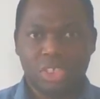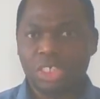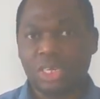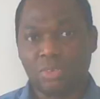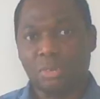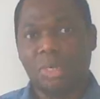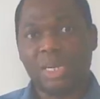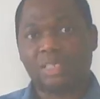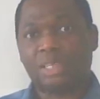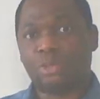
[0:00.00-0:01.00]
these
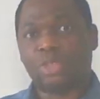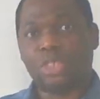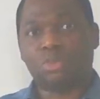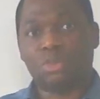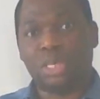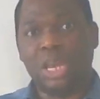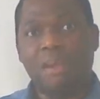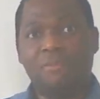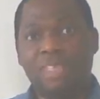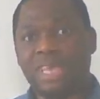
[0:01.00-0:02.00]
criminals that you see
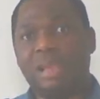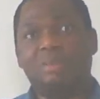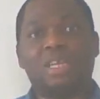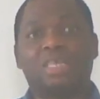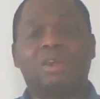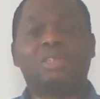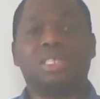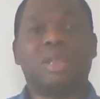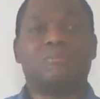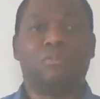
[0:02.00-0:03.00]
today. Every time they
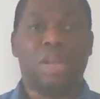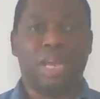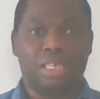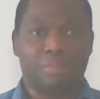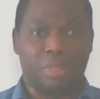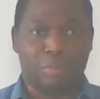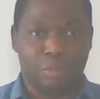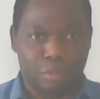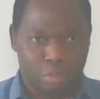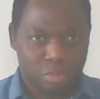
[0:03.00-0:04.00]
condemn Fulani
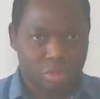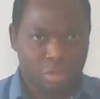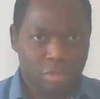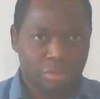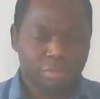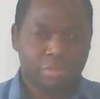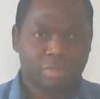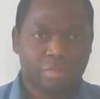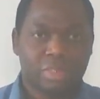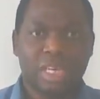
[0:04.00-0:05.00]
people,
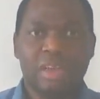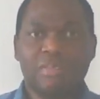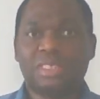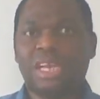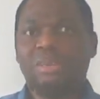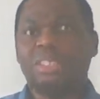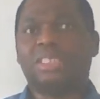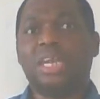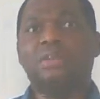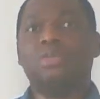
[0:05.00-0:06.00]
every time
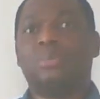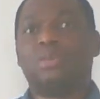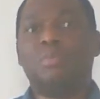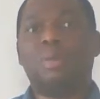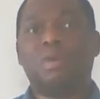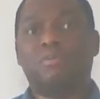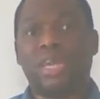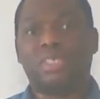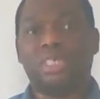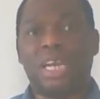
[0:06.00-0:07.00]
they tell you the problem
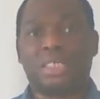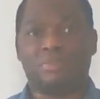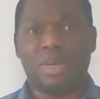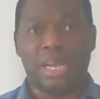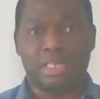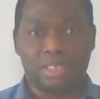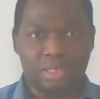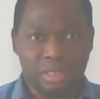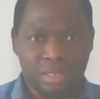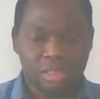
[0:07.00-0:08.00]
of Nigeria is
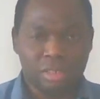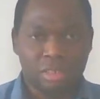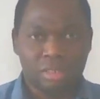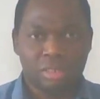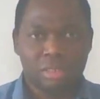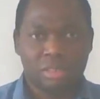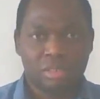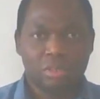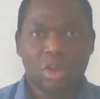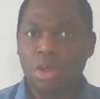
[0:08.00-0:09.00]
Fulani,
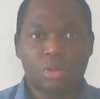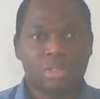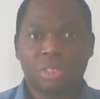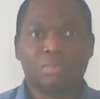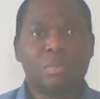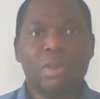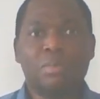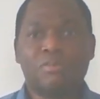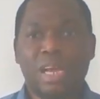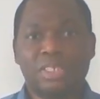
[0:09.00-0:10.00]
no, the
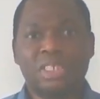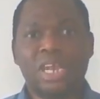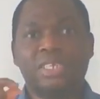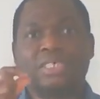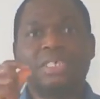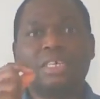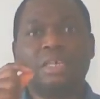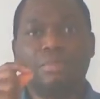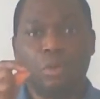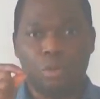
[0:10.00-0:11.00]
problem of Nigeria is the
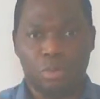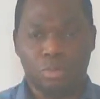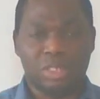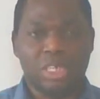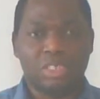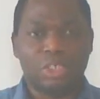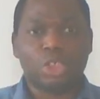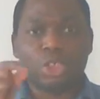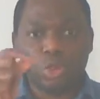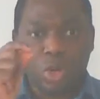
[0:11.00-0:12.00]
Igbo. They
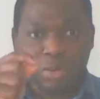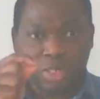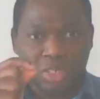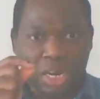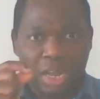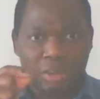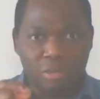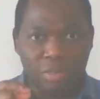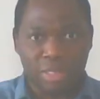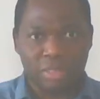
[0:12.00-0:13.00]
destroy regional
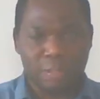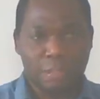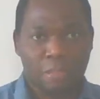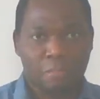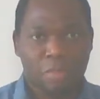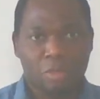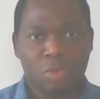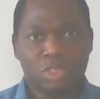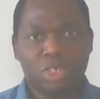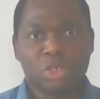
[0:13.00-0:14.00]
government.
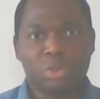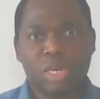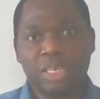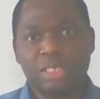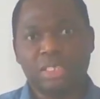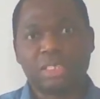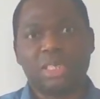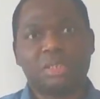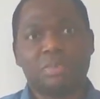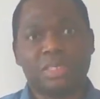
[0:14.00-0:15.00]
We just released a
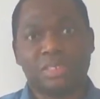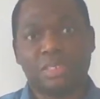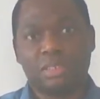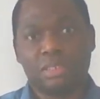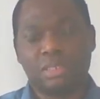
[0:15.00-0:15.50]
statement